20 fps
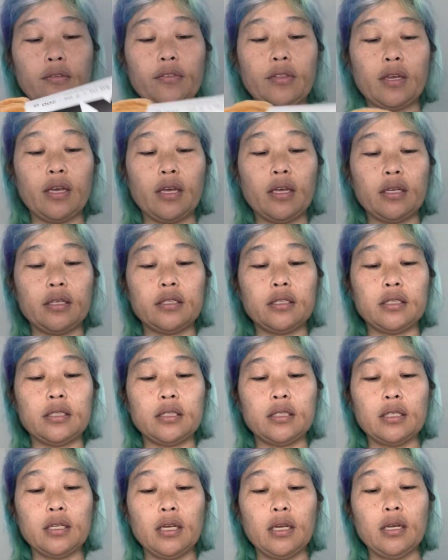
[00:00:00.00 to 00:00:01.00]

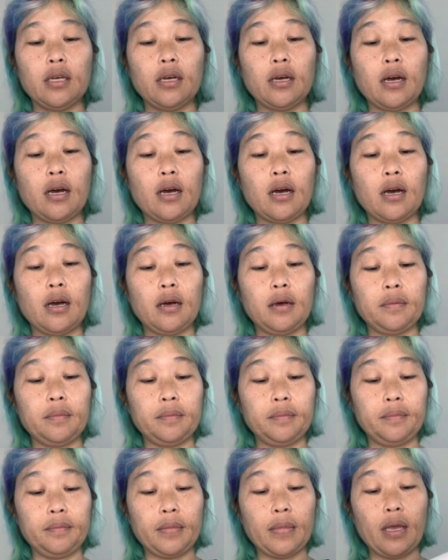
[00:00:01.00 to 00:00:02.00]
this,
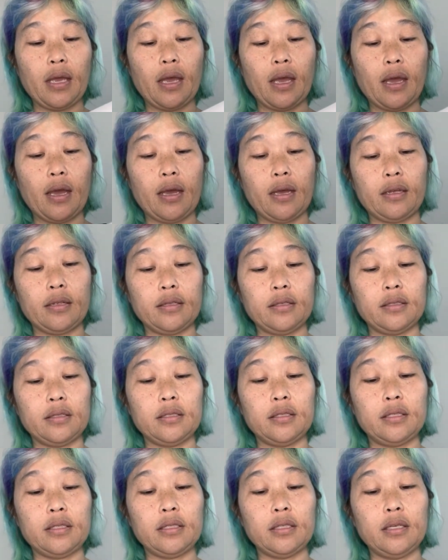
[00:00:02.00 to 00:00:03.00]

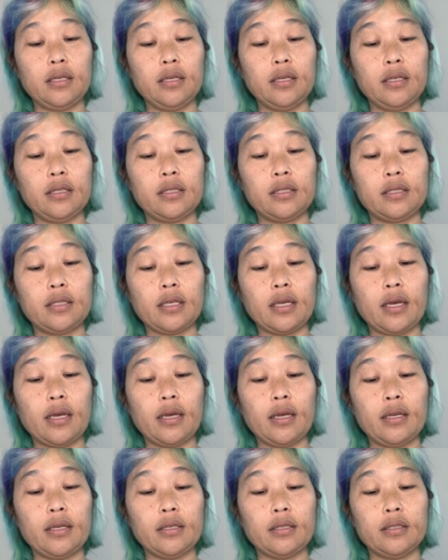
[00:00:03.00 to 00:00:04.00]
and it
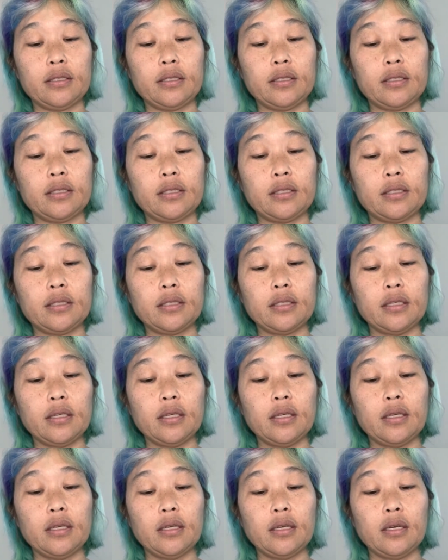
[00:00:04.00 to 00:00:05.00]
says
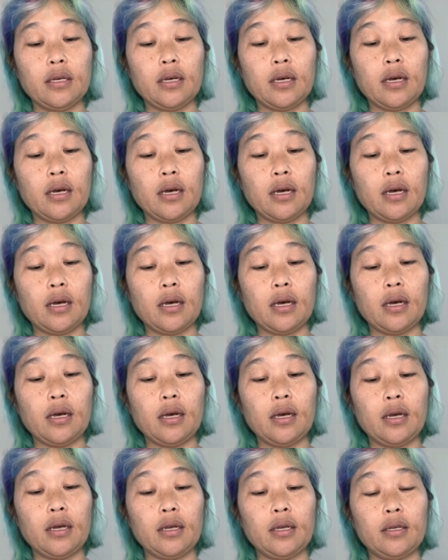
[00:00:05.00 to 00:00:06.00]

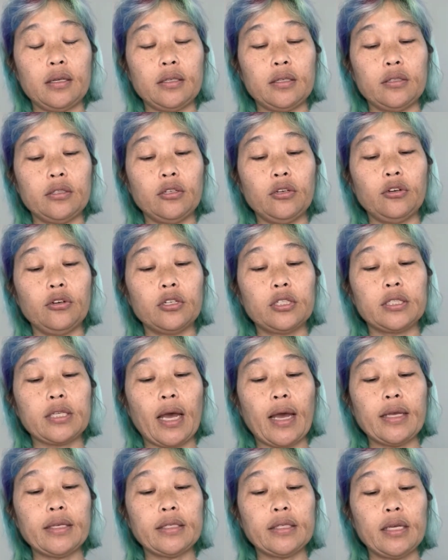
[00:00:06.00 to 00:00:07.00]
the hook
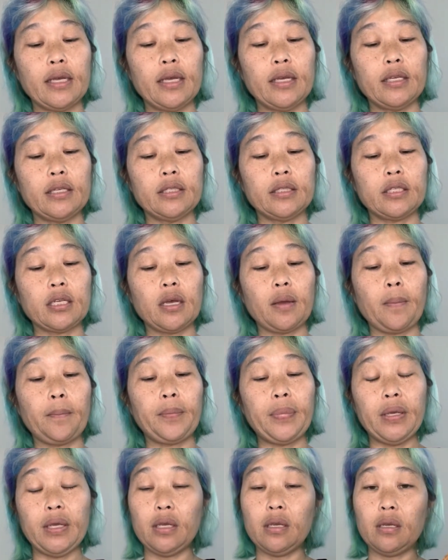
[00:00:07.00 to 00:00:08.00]
size is
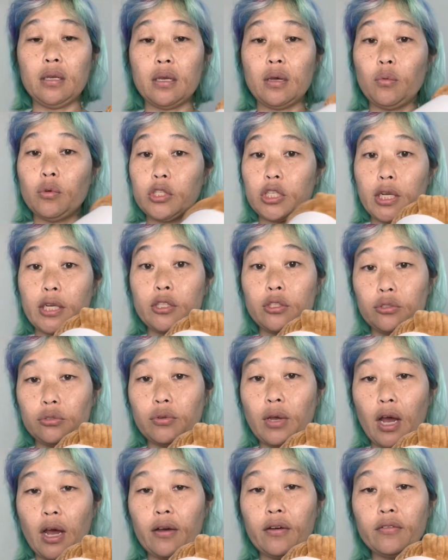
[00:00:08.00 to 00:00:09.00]
P, which I do
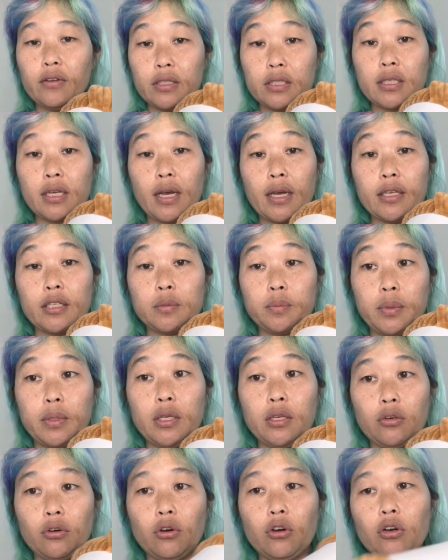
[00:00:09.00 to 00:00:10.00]
have a size
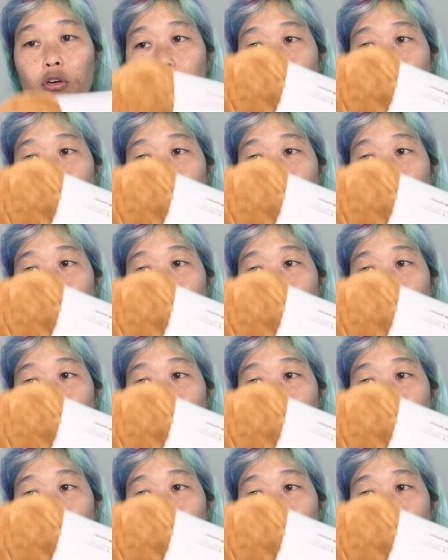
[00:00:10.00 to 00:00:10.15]
P hook.